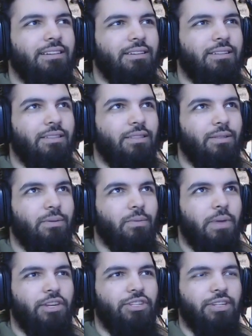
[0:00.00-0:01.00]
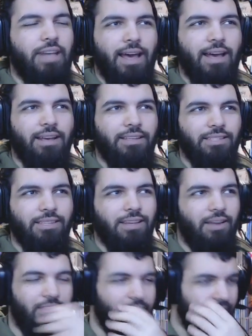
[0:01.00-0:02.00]
the way she acts and
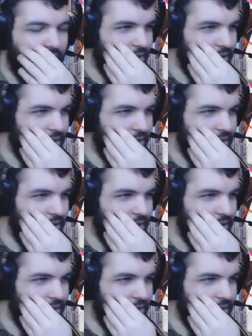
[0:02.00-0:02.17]
everything.